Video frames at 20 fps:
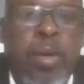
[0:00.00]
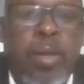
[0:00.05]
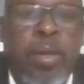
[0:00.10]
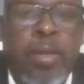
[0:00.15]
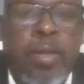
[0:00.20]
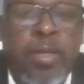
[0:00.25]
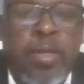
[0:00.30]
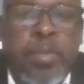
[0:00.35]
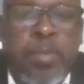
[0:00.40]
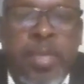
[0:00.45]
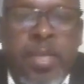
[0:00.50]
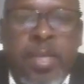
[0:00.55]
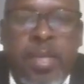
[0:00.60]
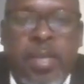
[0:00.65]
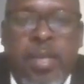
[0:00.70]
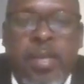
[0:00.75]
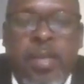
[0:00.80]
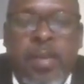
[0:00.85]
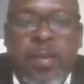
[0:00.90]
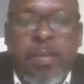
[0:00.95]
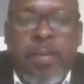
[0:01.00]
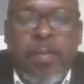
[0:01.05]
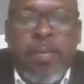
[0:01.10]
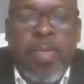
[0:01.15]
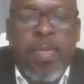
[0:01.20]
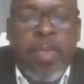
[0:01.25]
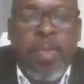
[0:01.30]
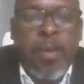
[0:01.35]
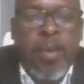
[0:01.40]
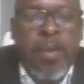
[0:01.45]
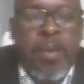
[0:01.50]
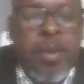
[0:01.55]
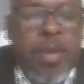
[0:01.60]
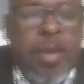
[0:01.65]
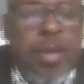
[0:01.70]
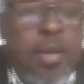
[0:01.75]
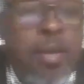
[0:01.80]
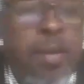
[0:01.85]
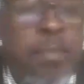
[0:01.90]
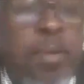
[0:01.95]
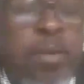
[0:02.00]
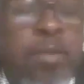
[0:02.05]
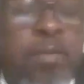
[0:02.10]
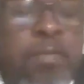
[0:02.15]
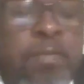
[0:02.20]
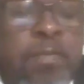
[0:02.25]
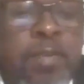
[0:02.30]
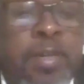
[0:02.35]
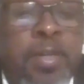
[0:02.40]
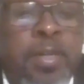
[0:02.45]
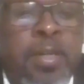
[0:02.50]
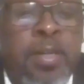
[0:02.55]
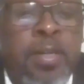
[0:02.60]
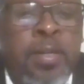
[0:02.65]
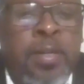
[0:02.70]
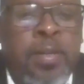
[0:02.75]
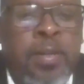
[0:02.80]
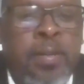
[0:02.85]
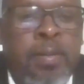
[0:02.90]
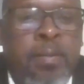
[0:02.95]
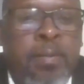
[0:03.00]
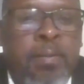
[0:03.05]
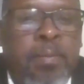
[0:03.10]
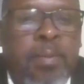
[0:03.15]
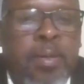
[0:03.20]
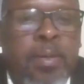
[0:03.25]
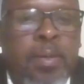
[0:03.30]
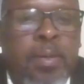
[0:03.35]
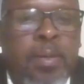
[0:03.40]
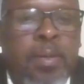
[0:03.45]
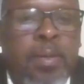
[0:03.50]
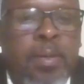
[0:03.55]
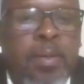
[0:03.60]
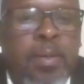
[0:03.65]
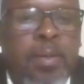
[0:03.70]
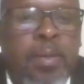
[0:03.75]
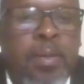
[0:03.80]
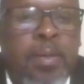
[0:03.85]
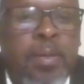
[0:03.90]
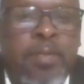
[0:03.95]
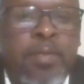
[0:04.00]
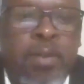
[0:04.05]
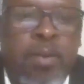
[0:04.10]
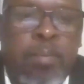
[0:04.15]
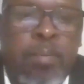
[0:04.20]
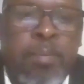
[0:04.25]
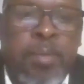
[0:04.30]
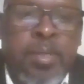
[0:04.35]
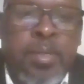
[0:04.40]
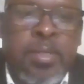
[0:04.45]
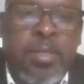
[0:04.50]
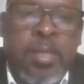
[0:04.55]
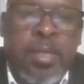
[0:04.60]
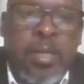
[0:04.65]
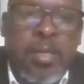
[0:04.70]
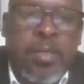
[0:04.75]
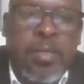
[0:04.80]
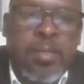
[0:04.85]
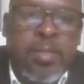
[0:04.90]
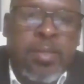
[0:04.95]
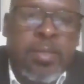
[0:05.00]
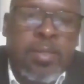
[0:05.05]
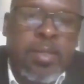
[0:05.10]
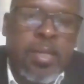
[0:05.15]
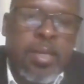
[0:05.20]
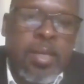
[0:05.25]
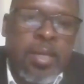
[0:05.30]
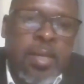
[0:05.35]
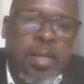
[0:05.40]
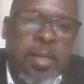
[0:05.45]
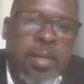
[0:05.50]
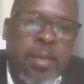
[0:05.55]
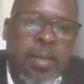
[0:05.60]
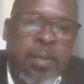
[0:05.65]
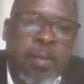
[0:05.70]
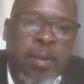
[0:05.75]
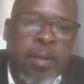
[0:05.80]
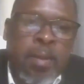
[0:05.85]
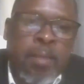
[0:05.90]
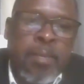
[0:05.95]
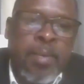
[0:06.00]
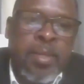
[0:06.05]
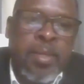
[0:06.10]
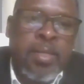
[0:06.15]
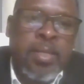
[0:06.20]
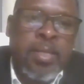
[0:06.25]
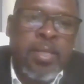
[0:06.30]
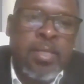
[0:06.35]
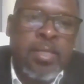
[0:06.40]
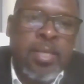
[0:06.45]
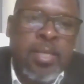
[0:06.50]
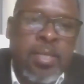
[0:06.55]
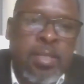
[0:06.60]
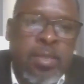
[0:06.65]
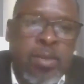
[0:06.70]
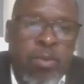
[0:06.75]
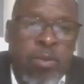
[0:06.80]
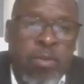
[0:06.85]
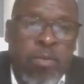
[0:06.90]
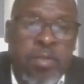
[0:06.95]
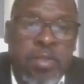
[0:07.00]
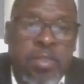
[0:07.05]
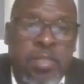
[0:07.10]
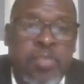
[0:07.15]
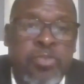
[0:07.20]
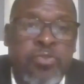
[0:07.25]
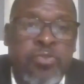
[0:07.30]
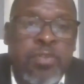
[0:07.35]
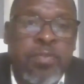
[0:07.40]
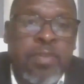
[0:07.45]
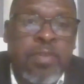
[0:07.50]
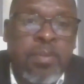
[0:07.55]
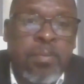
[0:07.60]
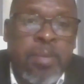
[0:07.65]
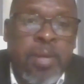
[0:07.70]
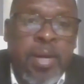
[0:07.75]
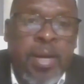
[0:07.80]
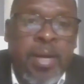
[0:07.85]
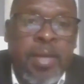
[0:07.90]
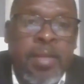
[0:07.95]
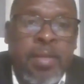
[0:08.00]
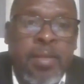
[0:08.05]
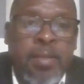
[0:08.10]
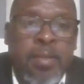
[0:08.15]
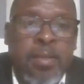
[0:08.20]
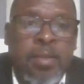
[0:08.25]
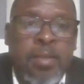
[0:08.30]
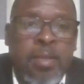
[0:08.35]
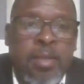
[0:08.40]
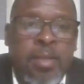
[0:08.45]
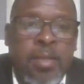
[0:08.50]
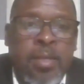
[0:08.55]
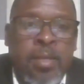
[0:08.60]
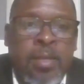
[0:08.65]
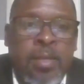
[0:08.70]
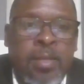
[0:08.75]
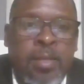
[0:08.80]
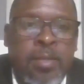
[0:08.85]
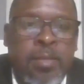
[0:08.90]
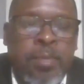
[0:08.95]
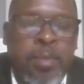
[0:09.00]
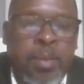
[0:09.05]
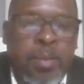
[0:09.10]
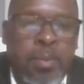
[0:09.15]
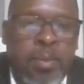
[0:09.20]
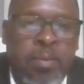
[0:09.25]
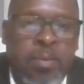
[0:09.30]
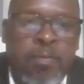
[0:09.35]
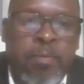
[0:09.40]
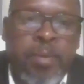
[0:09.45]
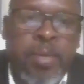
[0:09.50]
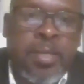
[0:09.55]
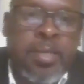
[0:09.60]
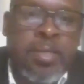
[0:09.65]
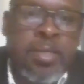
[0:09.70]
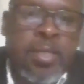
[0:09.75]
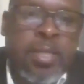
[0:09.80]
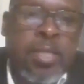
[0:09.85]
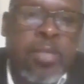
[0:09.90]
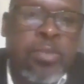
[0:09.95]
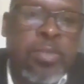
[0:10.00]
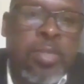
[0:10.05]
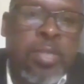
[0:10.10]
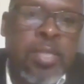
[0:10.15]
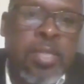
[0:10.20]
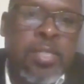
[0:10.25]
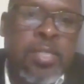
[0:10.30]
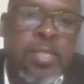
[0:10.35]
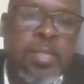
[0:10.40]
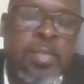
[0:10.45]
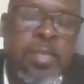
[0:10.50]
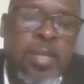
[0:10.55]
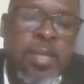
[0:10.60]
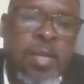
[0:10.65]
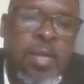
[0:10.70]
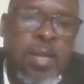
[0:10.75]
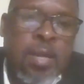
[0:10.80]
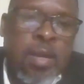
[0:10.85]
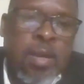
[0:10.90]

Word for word: Well, there's been a, a, a number of uh, you know developments that uh, happened in the sector, obviously driven by the Department of Basic Education,